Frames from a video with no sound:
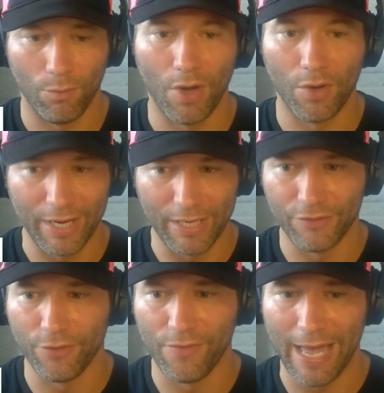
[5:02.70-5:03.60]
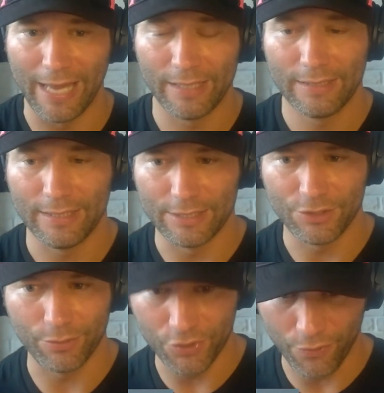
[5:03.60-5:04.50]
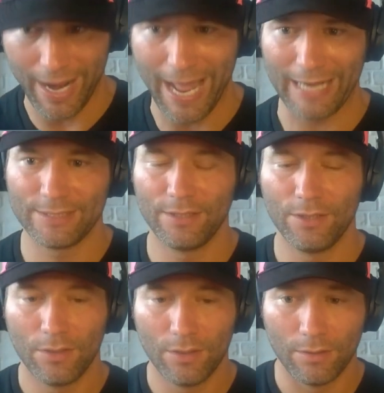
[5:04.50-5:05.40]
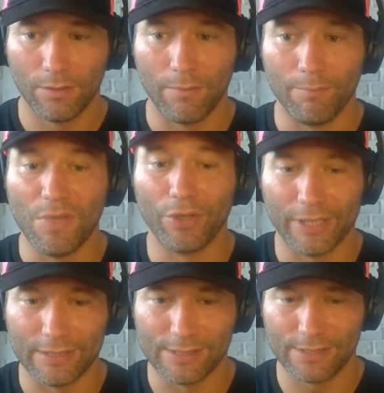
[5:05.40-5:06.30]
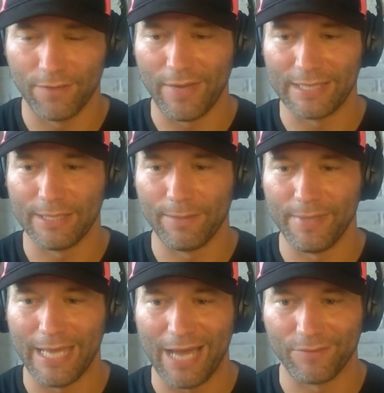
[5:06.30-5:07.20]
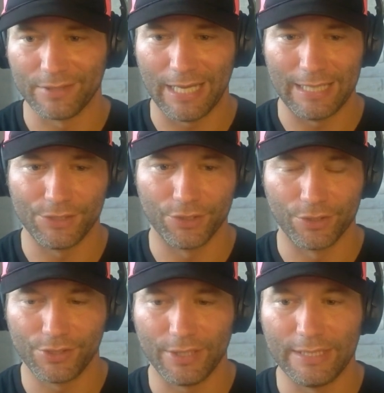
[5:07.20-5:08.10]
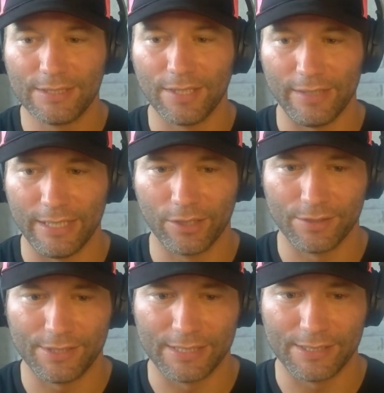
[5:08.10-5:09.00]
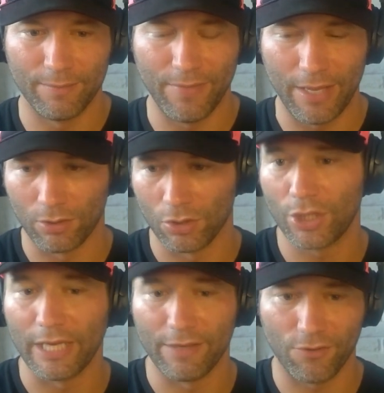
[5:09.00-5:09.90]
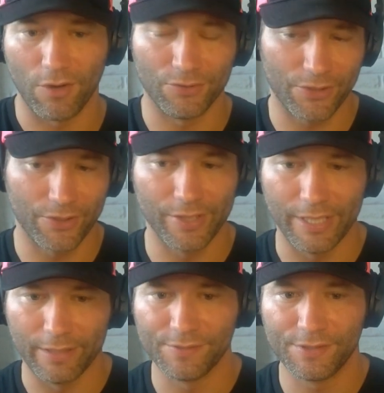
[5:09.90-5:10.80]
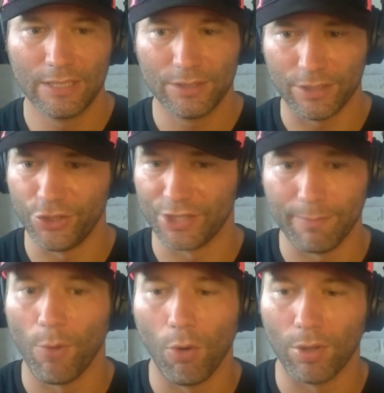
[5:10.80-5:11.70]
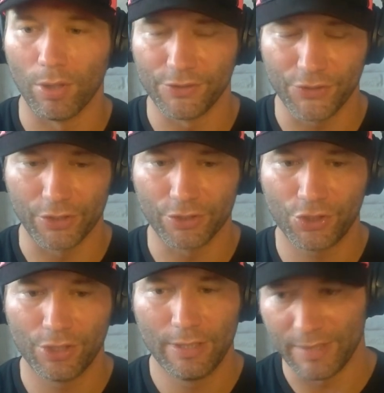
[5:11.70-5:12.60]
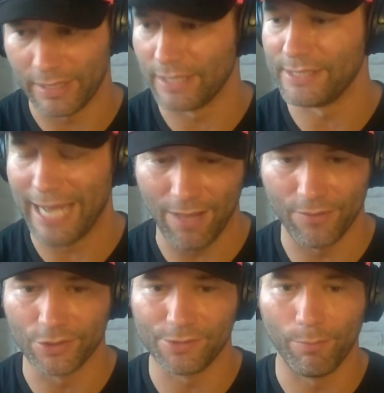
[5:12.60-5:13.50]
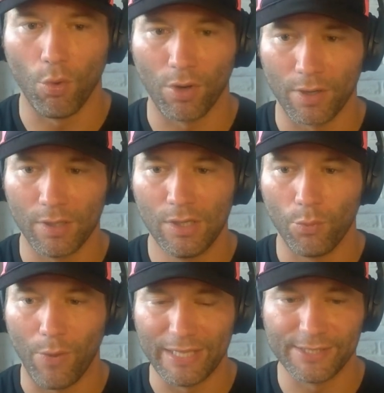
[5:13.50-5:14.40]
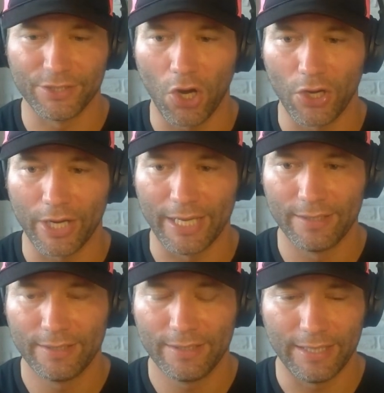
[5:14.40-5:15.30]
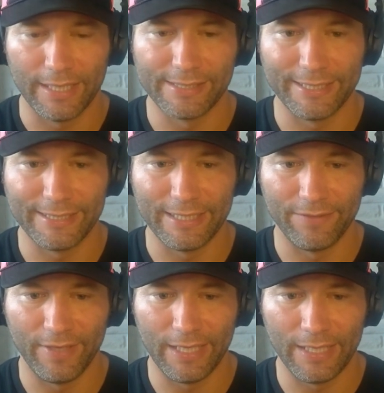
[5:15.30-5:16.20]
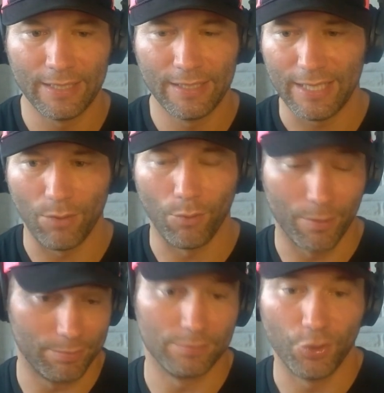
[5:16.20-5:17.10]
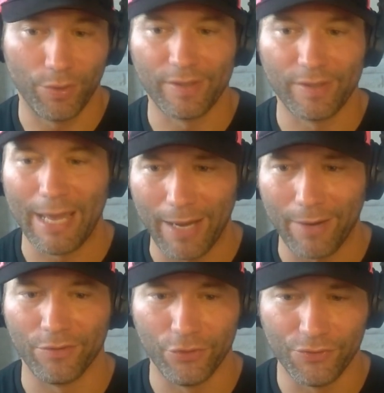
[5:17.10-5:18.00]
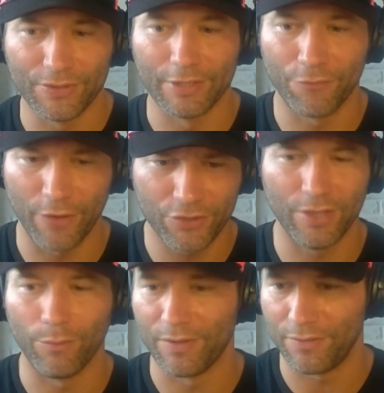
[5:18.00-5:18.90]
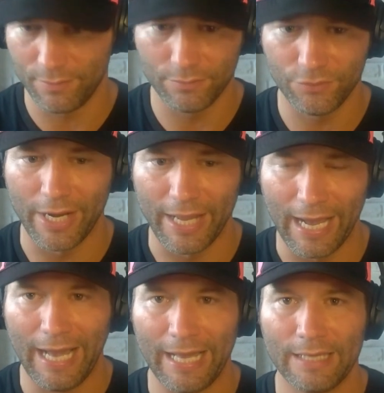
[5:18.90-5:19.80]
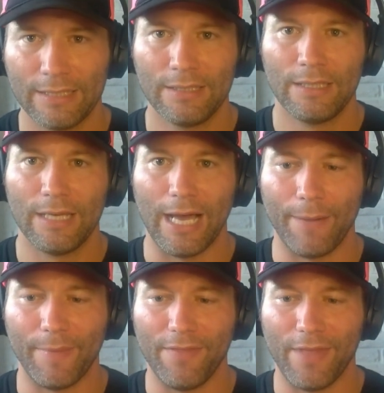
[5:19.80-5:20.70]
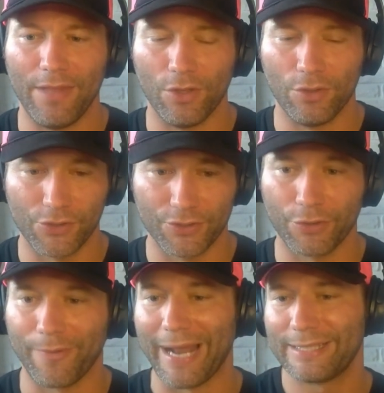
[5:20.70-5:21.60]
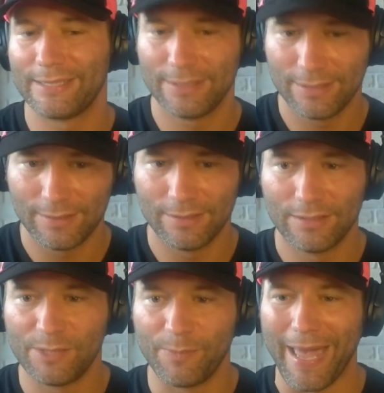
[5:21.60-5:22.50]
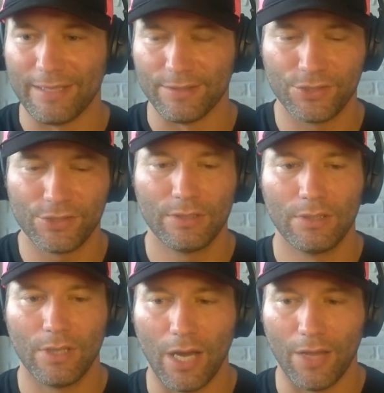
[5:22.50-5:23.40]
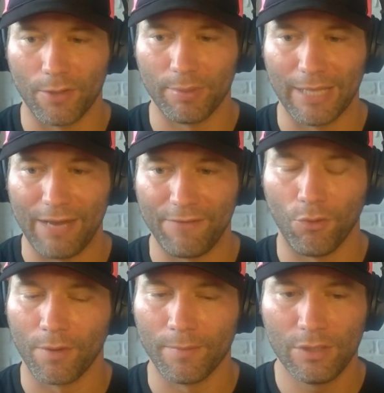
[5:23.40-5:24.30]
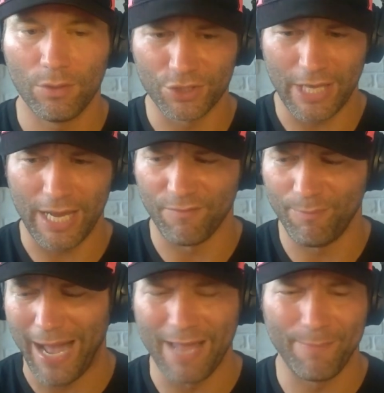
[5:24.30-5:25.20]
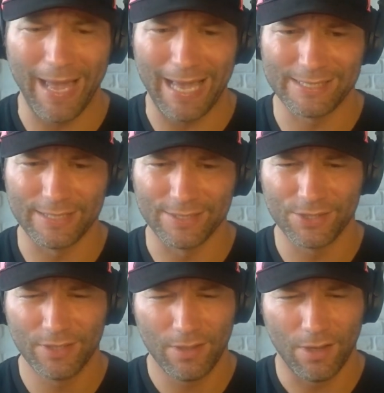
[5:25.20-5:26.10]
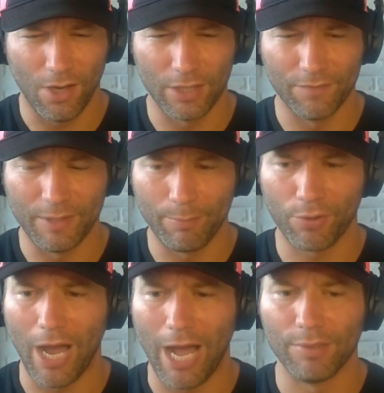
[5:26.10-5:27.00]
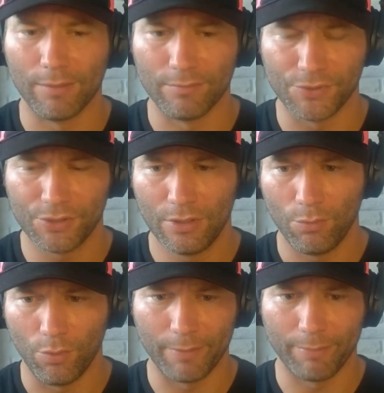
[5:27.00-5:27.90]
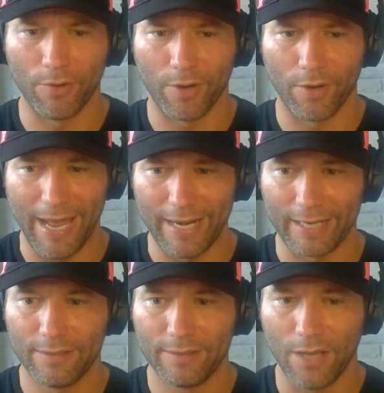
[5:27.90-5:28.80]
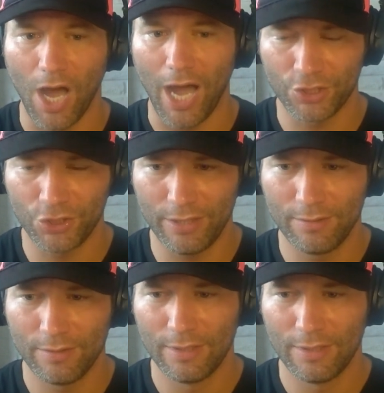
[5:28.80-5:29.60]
one way to do that is to attract millions of SMB advertisers into the ecosystem that are looking for alternatives to just mobile and search, because now there's more ways to target in CTV. And we're doing that by reducing the friction with Gen AI. And then those are direct spends on their platform, which kind of bypasses all of the problems with the programmatic auction.